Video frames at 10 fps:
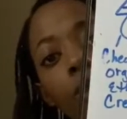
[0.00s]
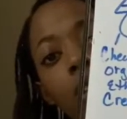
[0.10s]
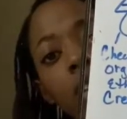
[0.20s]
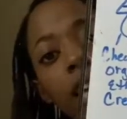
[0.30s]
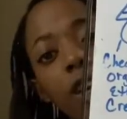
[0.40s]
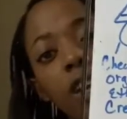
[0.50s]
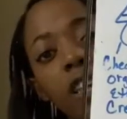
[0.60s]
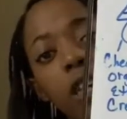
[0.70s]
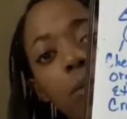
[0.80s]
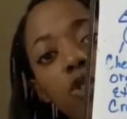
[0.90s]
later in
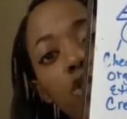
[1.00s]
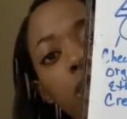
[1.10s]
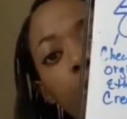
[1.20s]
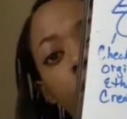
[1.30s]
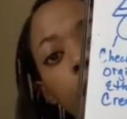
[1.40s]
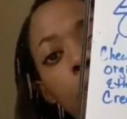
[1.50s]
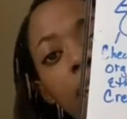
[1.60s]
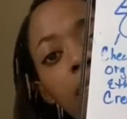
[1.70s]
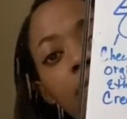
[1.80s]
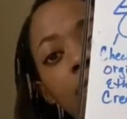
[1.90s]
chemistry, when they
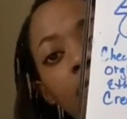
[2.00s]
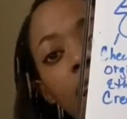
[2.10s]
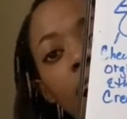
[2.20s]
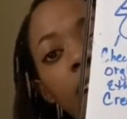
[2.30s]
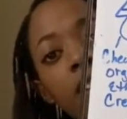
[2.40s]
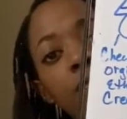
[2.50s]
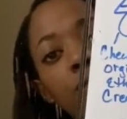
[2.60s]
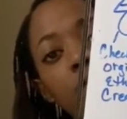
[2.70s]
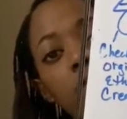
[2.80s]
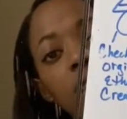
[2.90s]
make these kind of
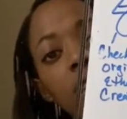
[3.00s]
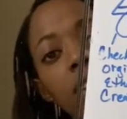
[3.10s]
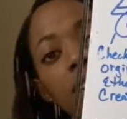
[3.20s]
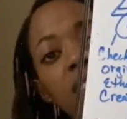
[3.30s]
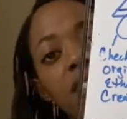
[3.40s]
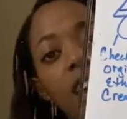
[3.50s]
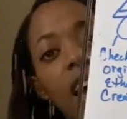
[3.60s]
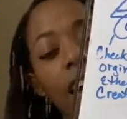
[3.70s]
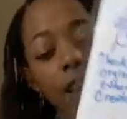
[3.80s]
things, I